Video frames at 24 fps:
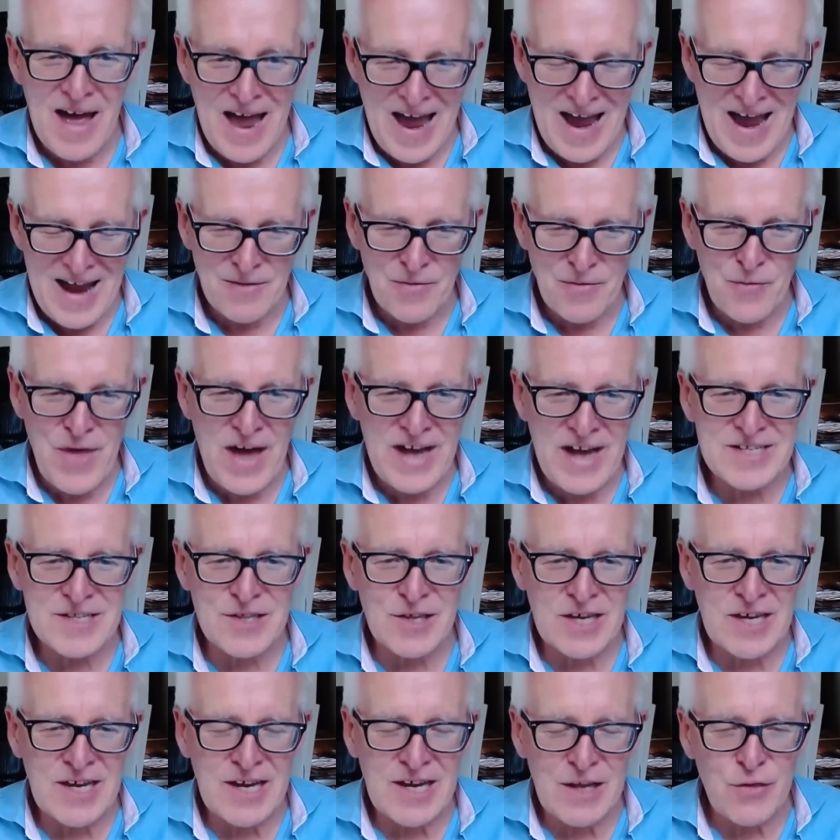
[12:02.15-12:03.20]
and that's
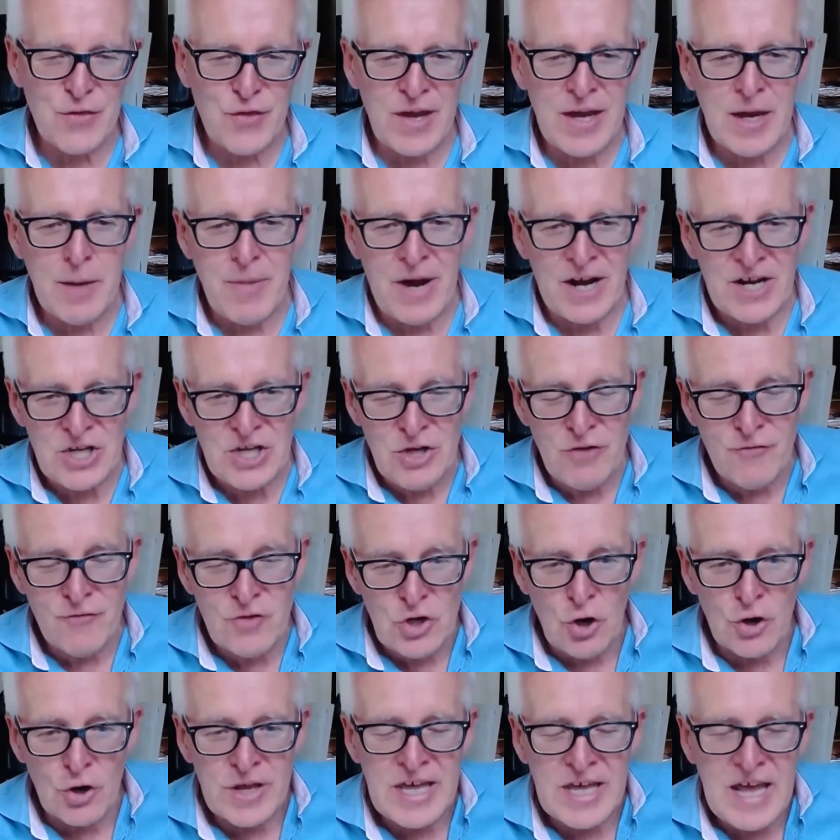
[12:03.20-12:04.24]
the key thing about it. You've
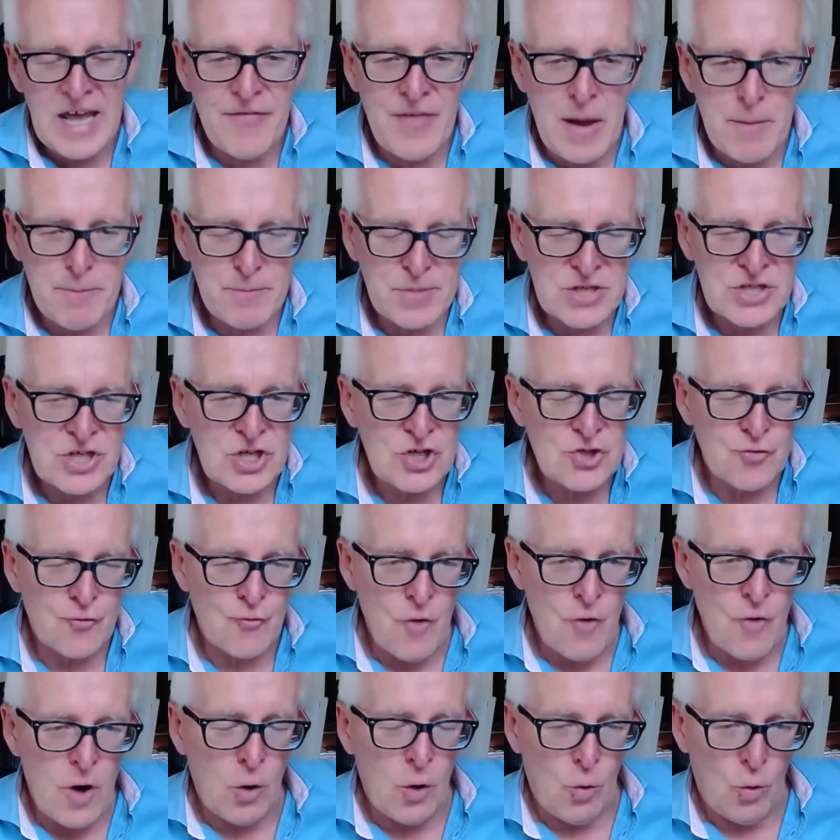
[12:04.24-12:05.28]
got to get that position
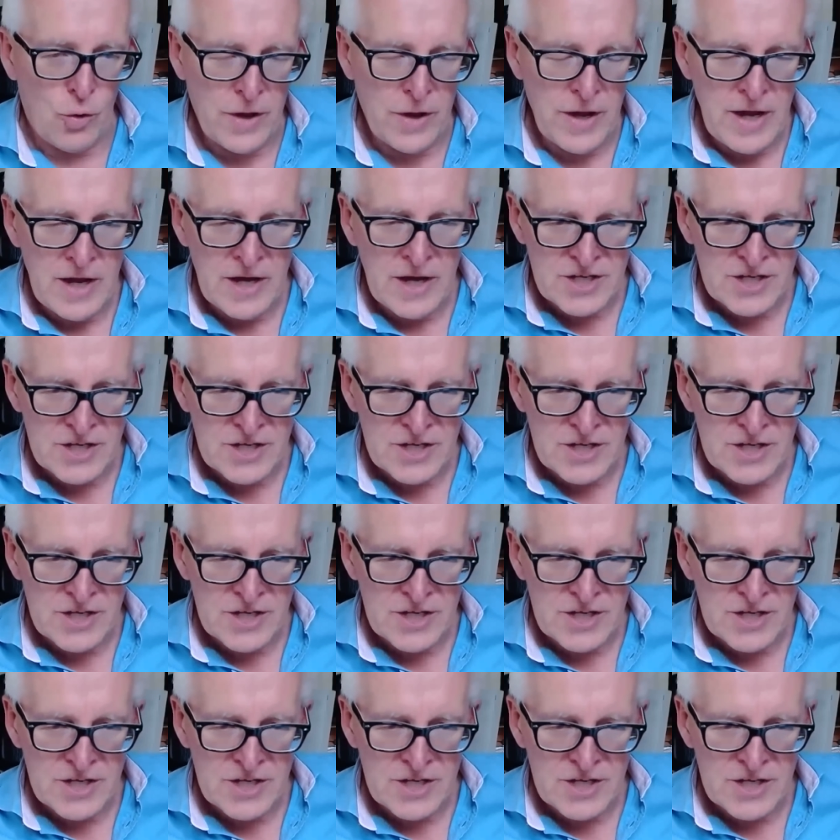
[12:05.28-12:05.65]
rolled.